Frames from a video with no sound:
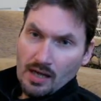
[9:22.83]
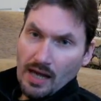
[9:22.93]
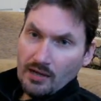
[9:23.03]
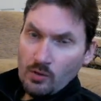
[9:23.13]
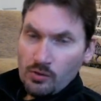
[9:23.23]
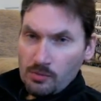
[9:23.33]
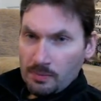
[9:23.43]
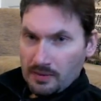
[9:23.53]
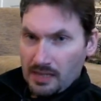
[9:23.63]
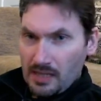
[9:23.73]
I know you
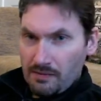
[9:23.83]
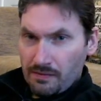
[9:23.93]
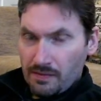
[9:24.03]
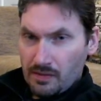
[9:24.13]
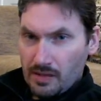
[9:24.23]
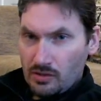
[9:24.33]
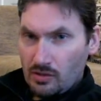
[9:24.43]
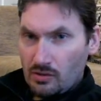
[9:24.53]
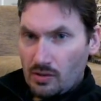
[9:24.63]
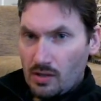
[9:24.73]
believe that
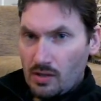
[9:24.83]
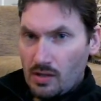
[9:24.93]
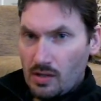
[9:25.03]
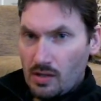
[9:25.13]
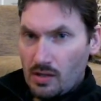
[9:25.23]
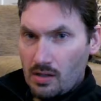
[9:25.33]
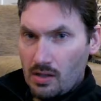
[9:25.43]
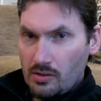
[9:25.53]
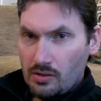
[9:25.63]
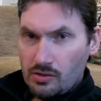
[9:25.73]

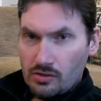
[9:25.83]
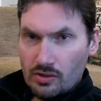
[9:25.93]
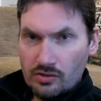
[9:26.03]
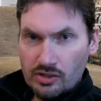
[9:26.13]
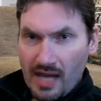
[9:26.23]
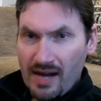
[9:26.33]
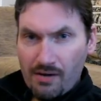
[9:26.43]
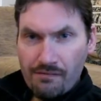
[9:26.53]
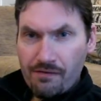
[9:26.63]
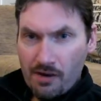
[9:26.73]
you're on terra
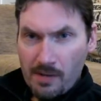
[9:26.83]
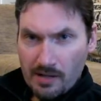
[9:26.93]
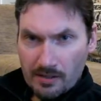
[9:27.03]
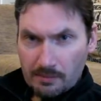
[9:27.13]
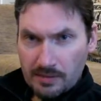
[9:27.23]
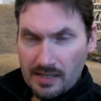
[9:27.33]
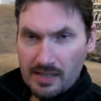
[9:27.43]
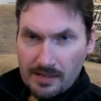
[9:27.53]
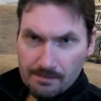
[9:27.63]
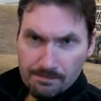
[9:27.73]
firma
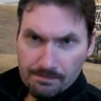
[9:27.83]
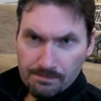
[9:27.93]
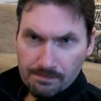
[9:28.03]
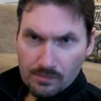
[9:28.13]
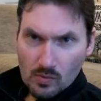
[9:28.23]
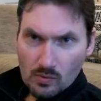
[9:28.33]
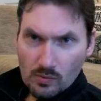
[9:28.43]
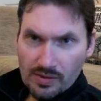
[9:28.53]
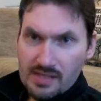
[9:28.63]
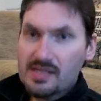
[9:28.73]
completely
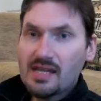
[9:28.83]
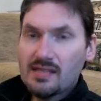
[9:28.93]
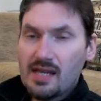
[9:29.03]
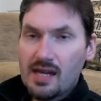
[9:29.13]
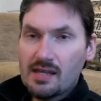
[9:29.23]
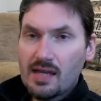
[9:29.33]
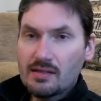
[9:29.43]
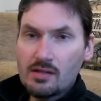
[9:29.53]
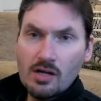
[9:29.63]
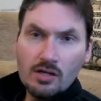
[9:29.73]
with this idea that
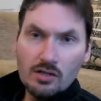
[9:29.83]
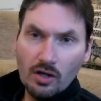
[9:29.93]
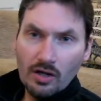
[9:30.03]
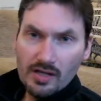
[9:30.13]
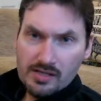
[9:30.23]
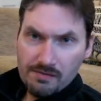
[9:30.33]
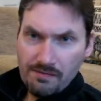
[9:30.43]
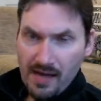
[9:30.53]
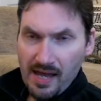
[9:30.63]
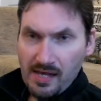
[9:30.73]
God has
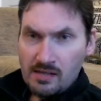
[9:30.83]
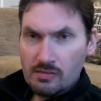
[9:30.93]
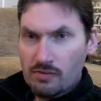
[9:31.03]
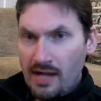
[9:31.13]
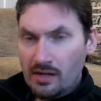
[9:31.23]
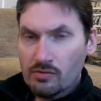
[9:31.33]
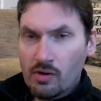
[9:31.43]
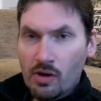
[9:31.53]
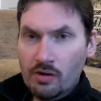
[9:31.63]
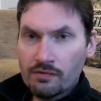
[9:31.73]
defined right and
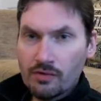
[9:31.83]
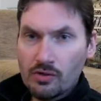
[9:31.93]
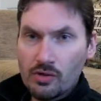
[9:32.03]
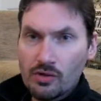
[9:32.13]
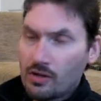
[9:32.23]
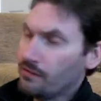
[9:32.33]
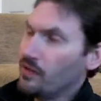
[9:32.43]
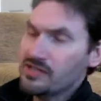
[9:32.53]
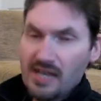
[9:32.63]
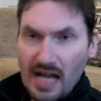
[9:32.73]
wrong for you, therefore
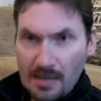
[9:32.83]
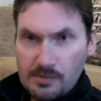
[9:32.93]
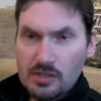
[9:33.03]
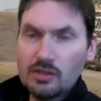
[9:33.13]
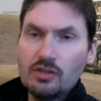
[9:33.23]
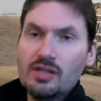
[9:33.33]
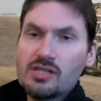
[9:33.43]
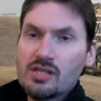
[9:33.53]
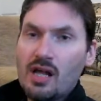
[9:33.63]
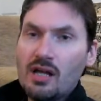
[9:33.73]
it's absolutely
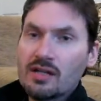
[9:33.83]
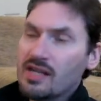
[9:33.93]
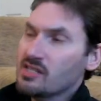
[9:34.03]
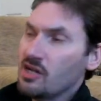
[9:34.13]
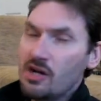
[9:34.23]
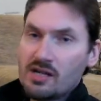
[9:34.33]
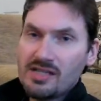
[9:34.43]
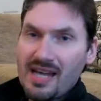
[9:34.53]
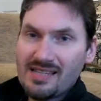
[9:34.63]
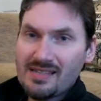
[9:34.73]
solid, it's
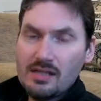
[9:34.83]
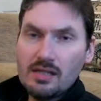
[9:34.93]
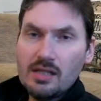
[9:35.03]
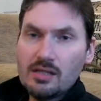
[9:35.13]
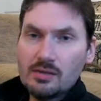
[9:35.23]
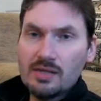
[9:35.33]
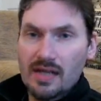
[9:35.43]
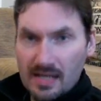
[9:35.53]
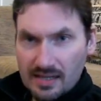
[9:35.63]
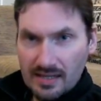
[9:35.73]
airtight, you don't need
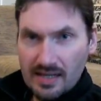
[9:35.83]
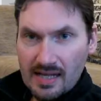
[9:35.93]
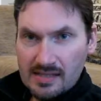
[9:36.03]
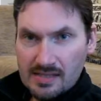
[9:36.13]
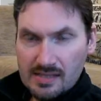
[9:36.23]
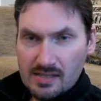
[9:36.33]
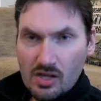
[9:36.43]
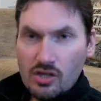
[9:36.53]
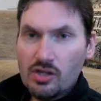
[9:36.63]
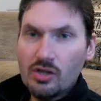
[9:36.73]
anything else,
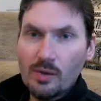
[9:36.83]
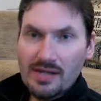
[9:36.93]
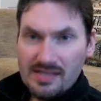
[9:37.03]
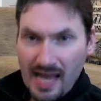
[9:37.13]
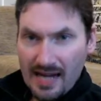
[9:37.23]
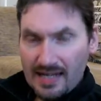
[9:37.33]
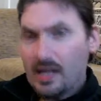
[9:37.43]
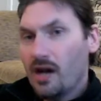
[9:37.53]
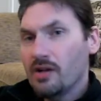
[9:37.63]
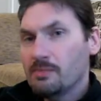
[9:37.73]
you know exactly
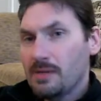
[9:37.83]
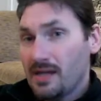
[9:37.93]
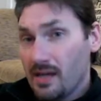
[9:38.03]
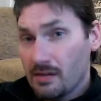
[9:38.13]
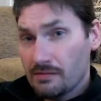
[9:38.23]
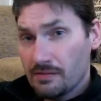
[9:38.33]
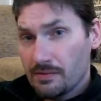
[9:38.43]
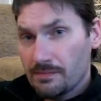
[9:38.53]
how to behave.